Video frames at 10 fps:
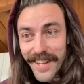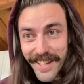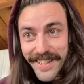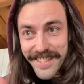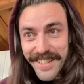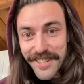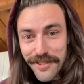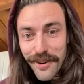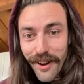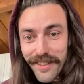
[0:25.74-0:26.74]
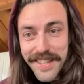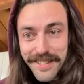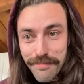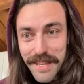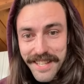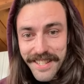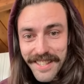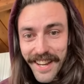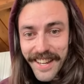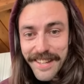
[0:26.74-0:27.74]
to do all these pieces on
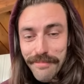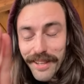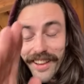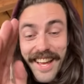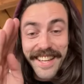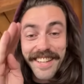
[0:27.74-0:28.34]
it, but like